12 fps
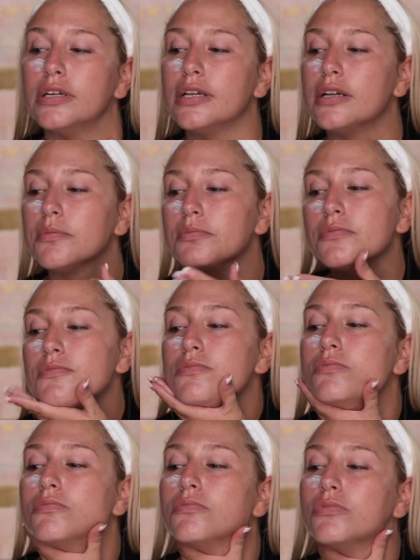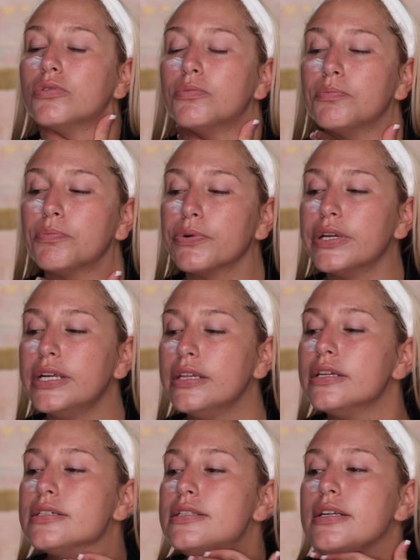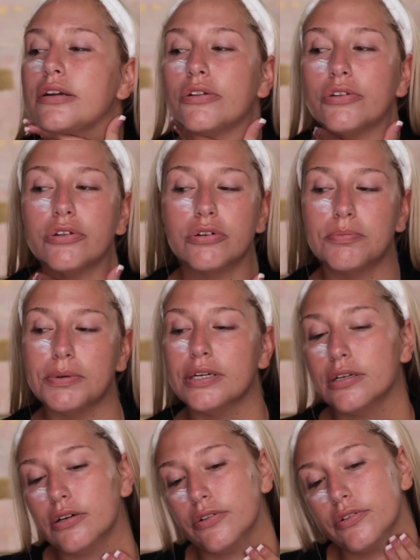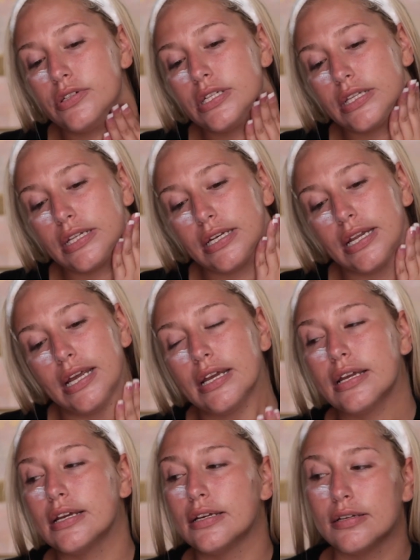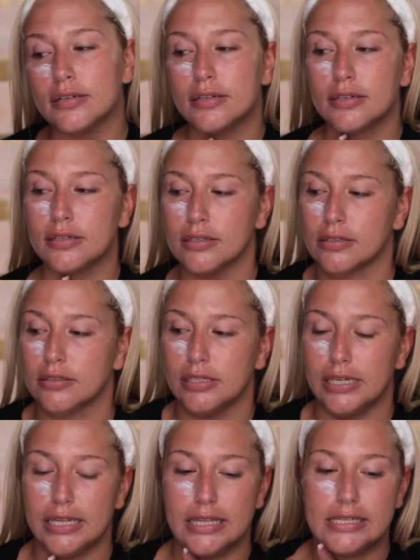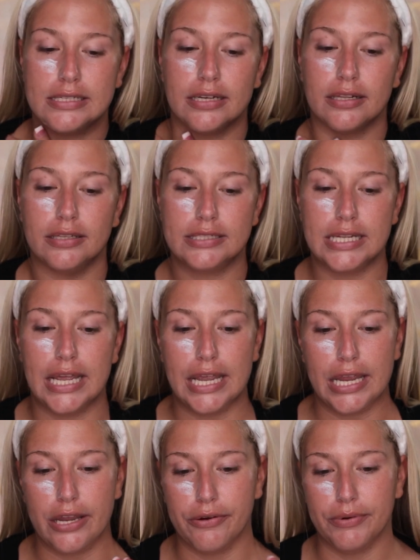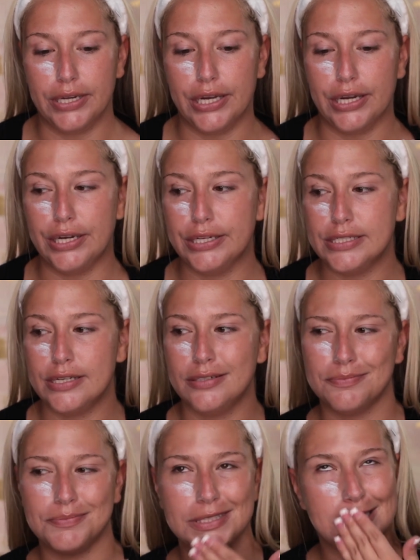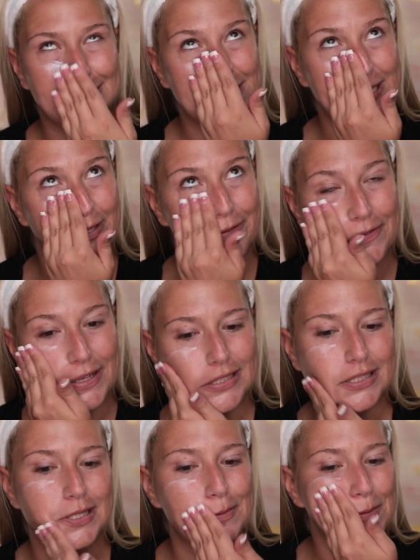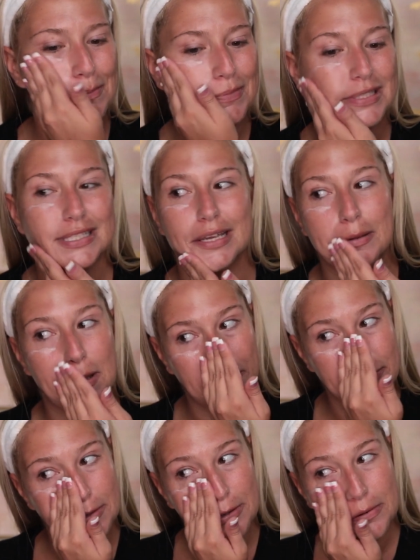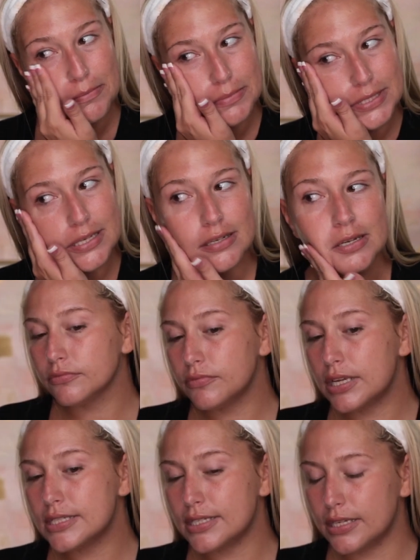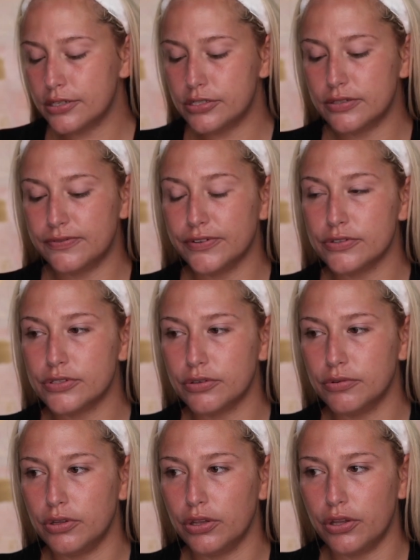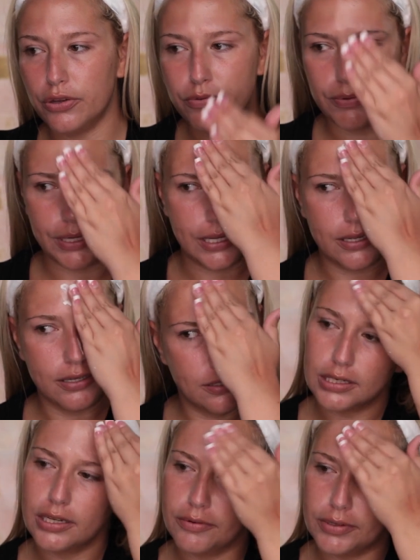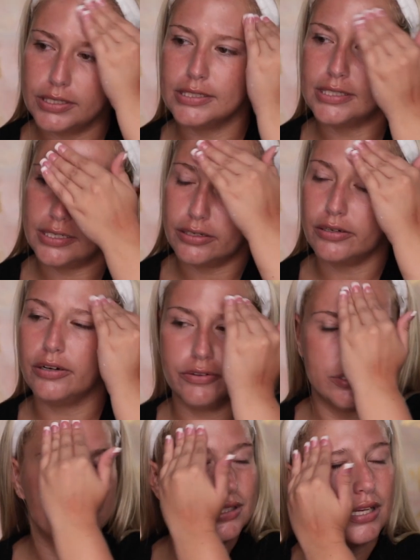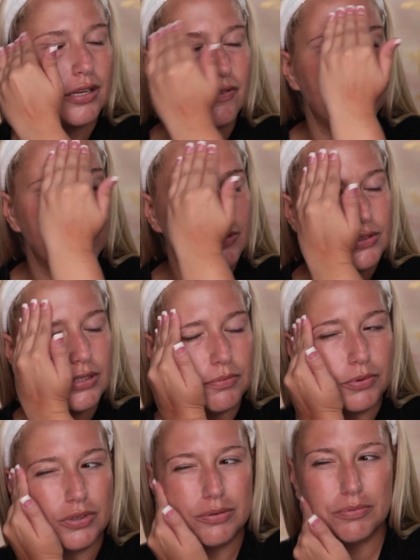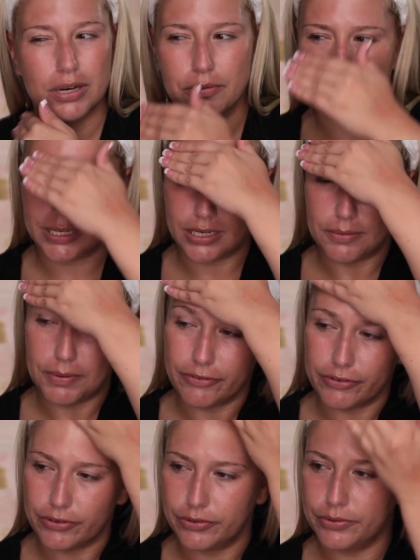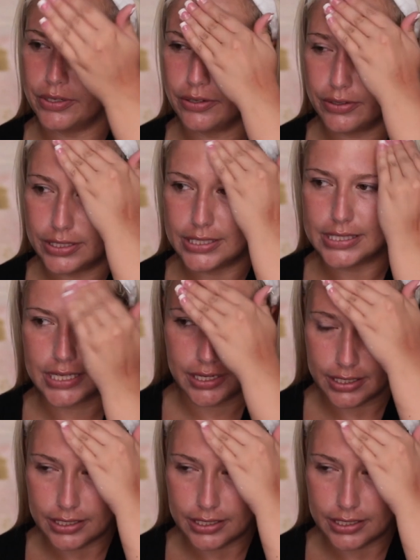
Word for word: And I'm bringing this down a little bit onto the neck and the decollete area so fancy with my skincare terms. My skin just feels so glowy. Can't wait to see how all this like feels in the morning when I wake up after doing all this